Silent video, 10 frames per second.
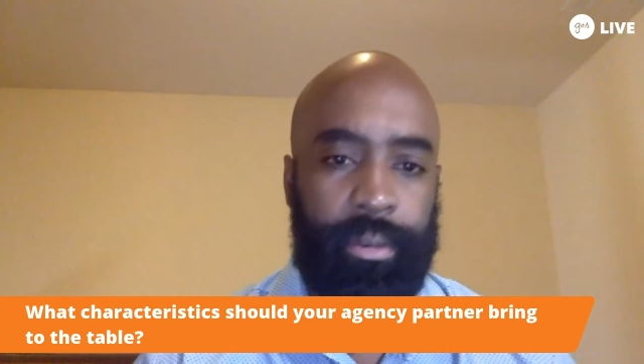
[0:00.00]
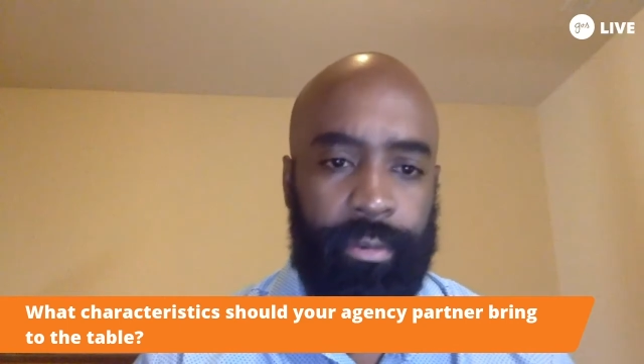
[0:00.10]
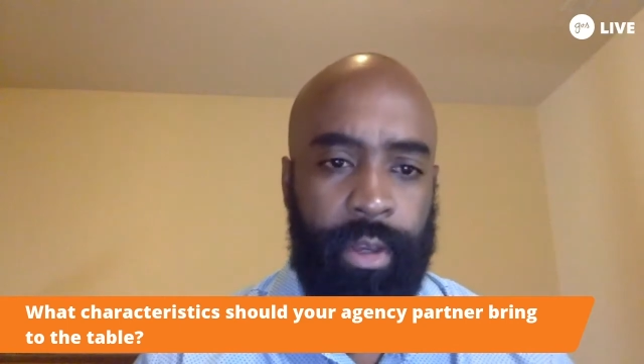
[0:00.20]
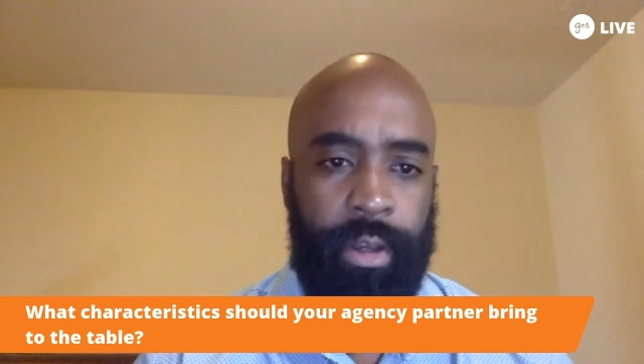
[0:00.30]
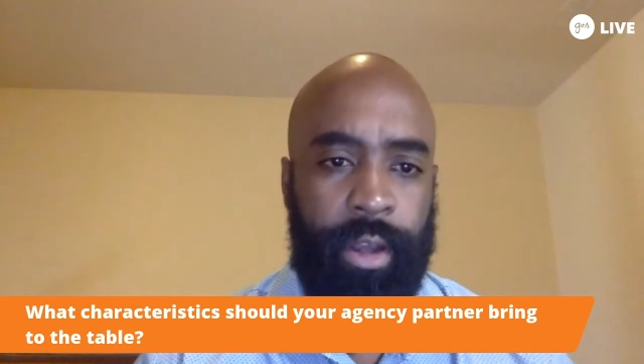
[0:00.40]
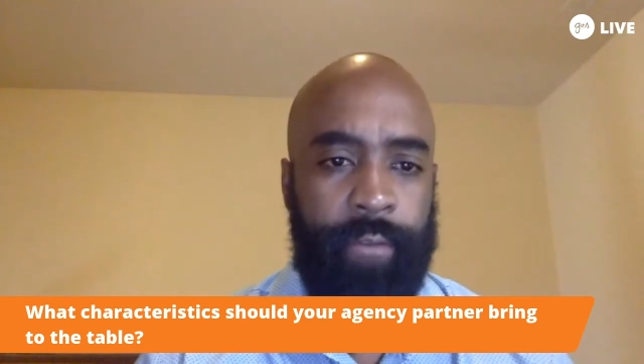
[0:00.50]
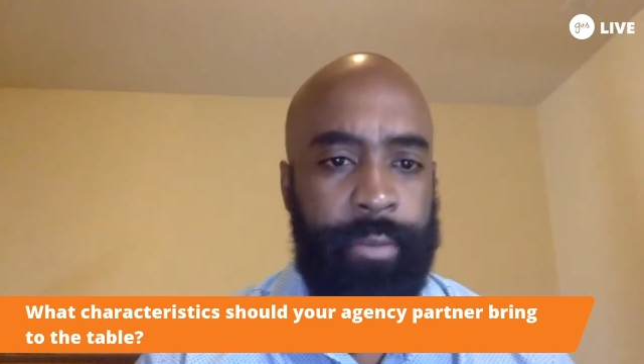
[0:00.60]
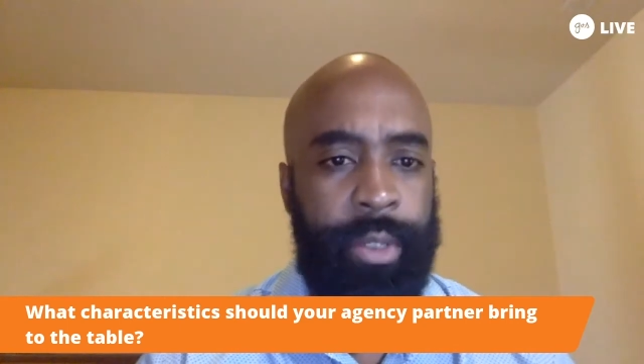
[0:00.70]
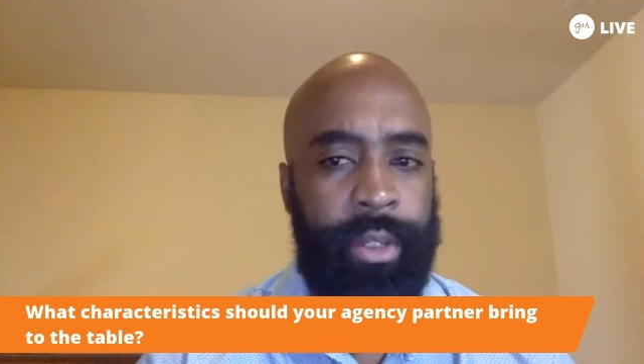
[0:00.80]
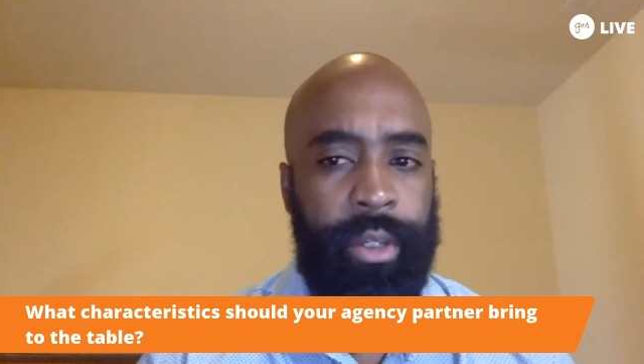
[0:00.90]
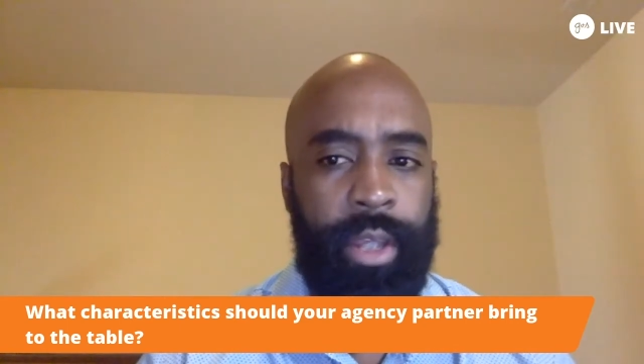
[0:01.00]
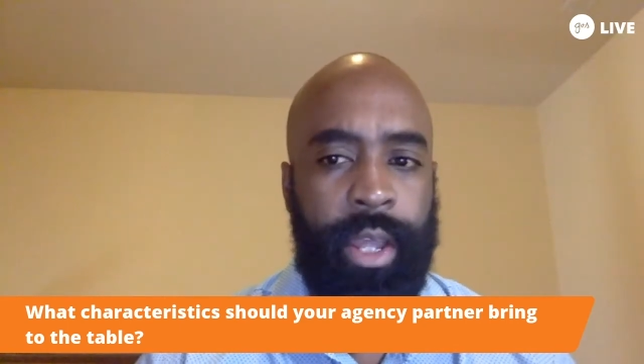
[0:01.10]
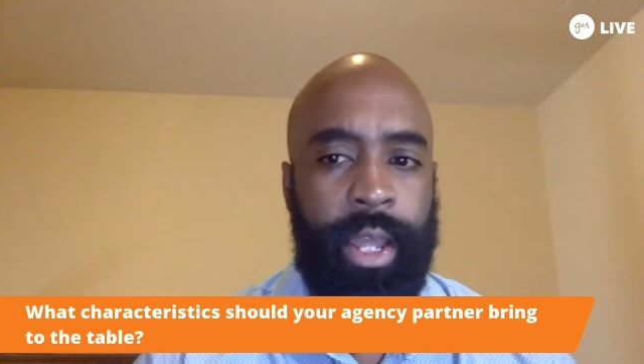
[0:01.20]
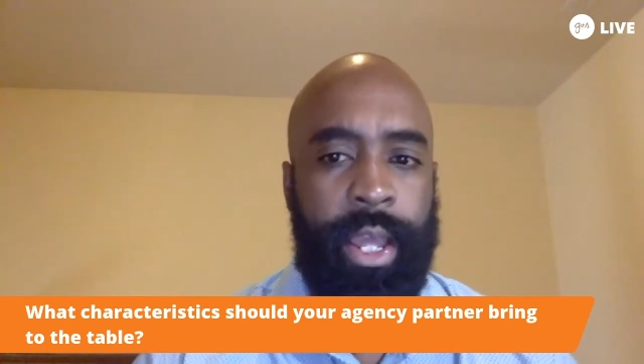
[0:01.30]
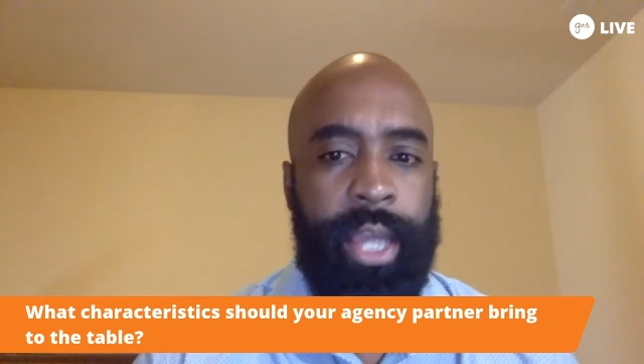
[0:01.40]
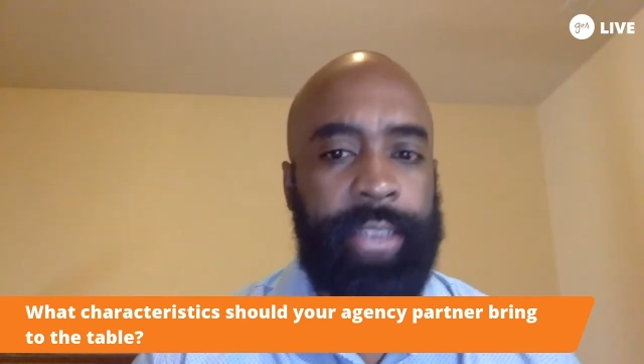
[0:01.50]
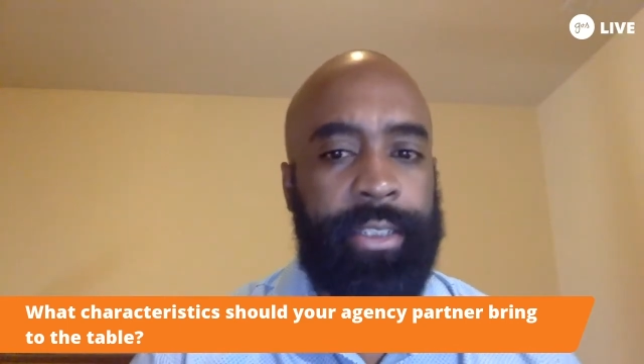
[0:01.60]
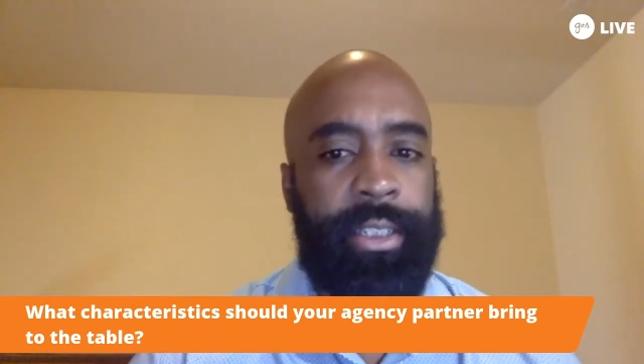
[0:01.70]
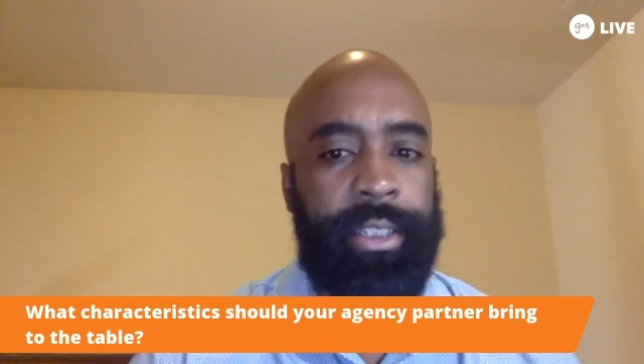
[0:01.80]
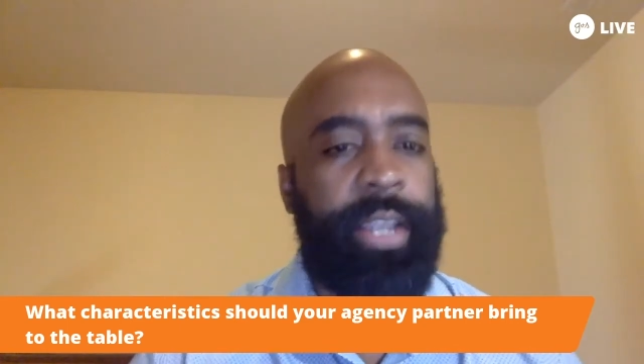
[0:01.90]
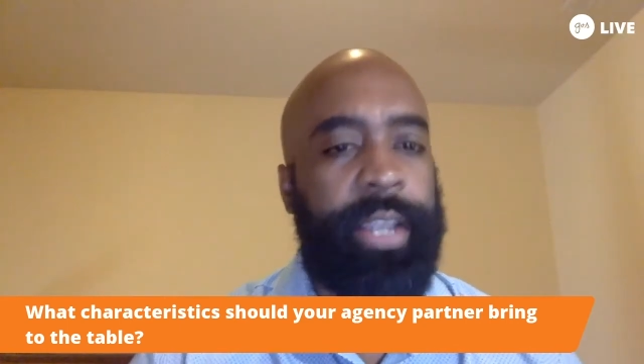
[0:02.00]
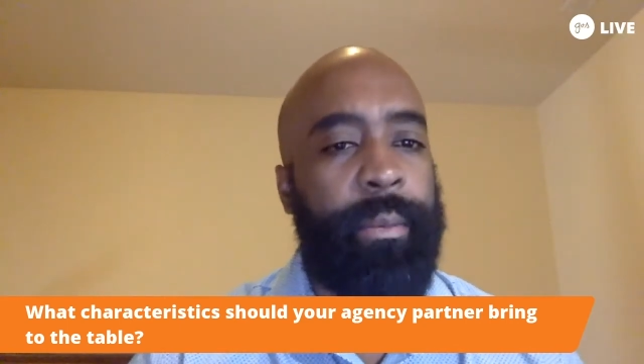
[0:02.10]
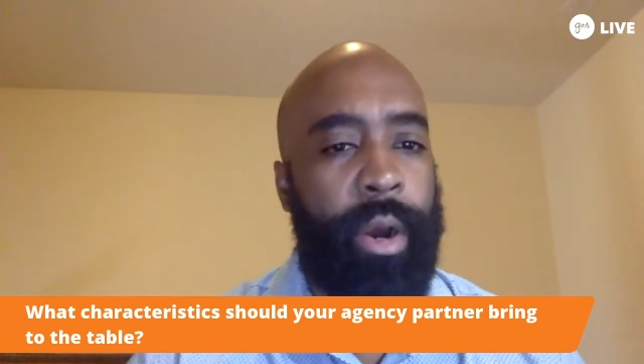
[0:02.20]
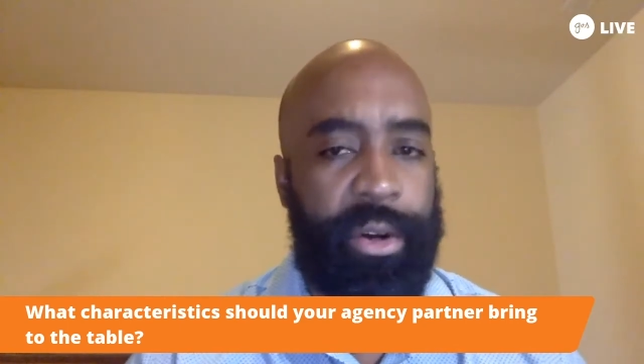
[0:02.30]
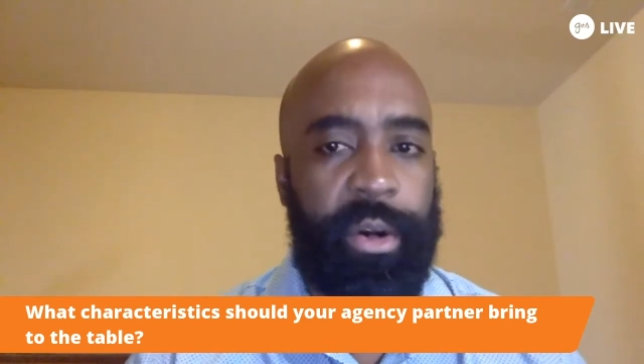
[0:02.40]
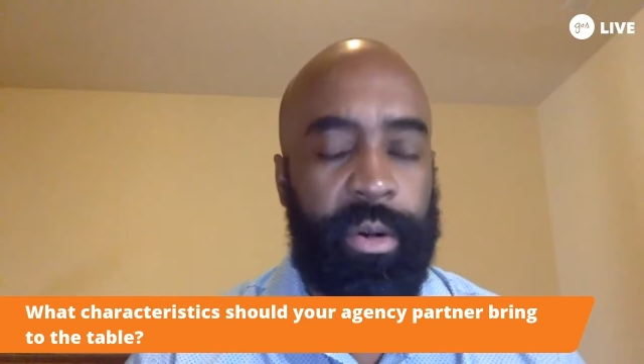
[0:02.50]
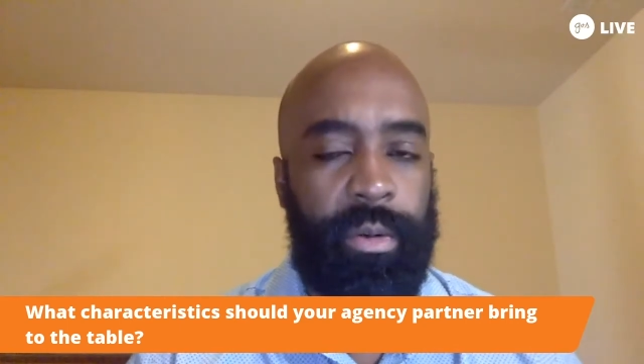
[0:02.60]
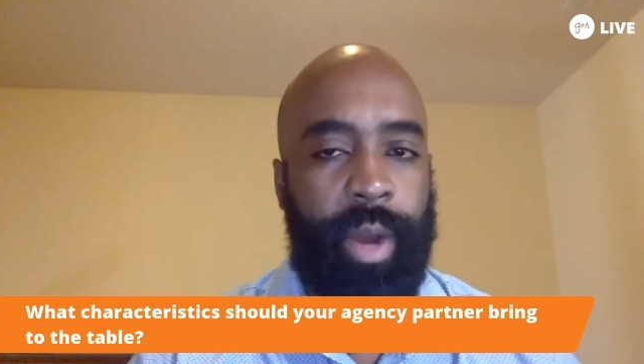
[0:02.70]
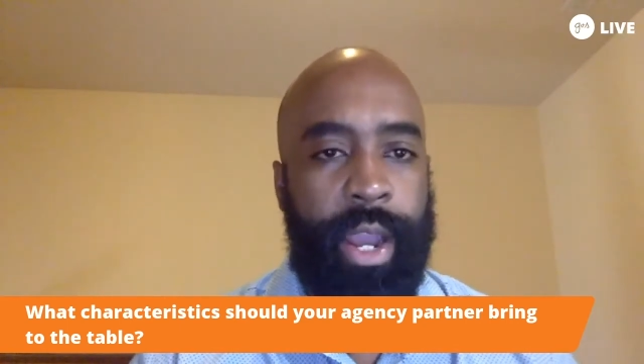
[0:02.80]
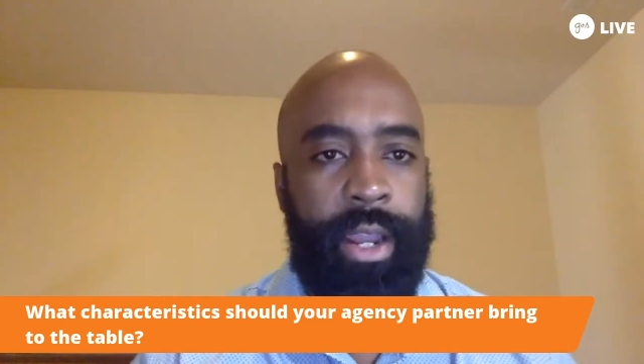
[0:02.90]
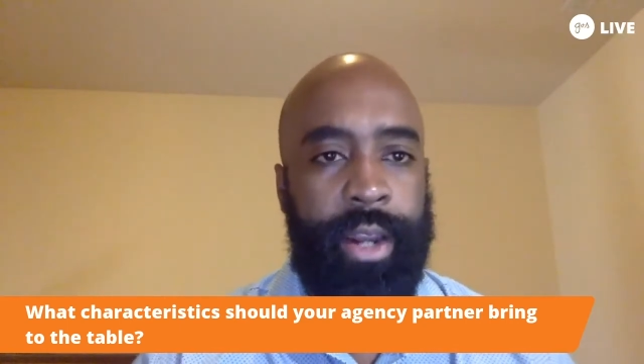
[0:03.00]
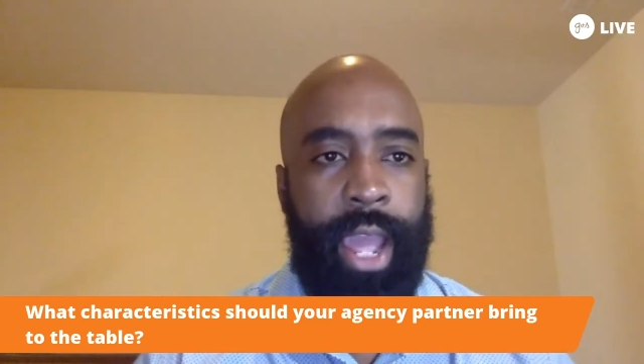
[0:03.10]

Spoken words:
of being a T-shaped marketer, right?